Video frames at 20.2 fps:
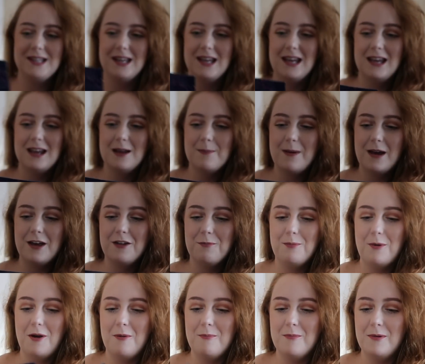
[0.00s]
Tea
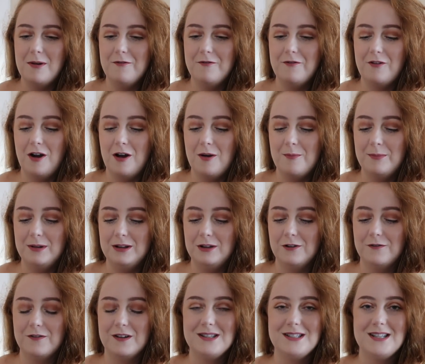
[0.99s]
bath bomb from
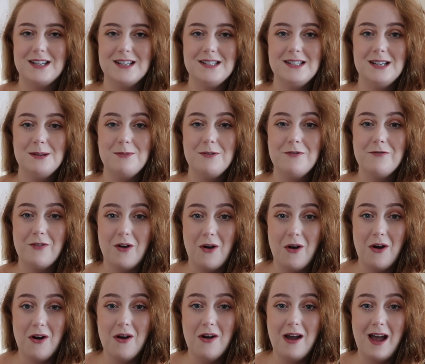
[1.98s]
Lookfantasic
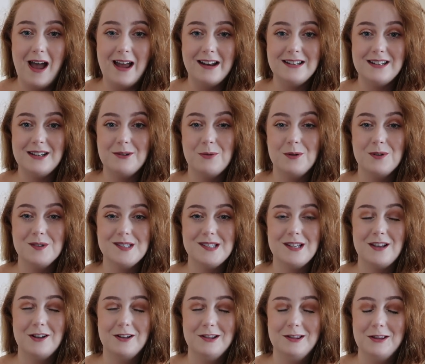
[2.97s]
before, and it was
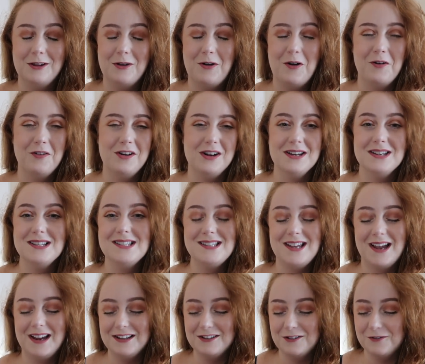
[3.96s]
glorious.
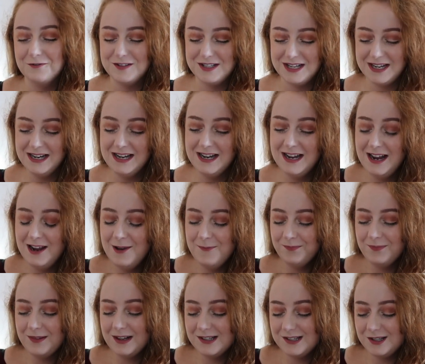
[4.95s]
I loved it.
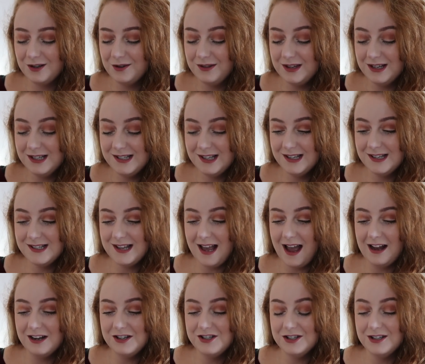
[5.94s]
So this is
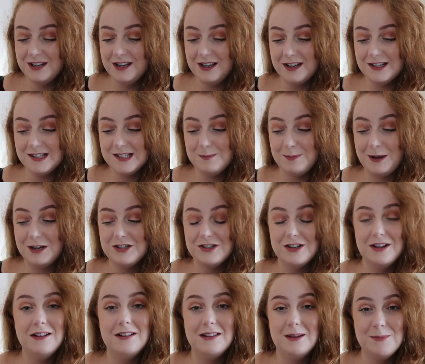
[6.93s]
actually a
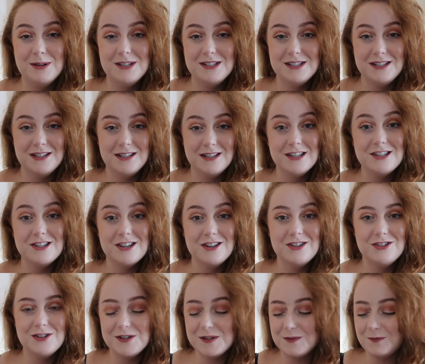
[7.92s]
special limited
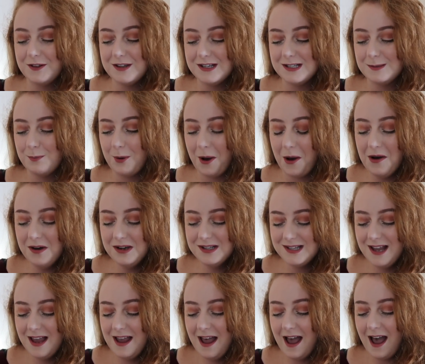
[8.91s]
edition just for this box,
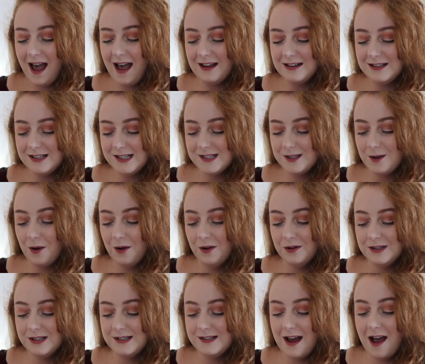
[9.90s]
and it's
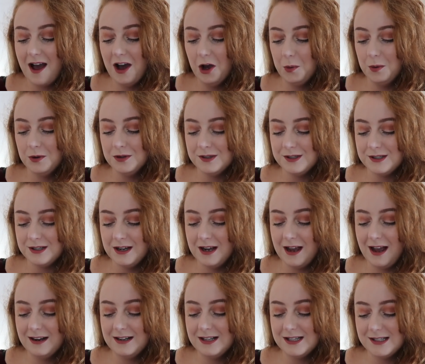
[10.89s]
called Dark Wonder,
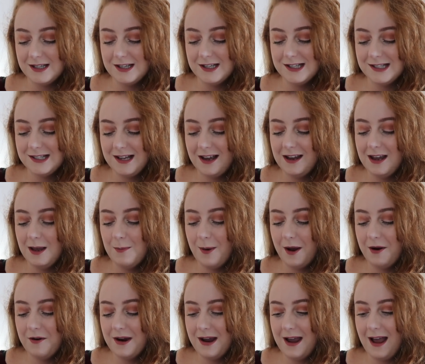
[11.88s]
and it's acai
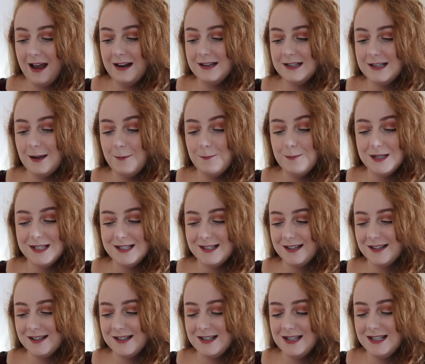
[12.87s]
berry and
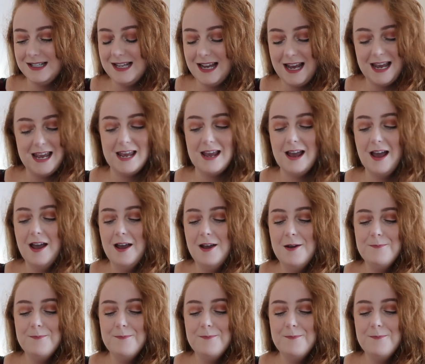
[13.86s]
hibiscus tea.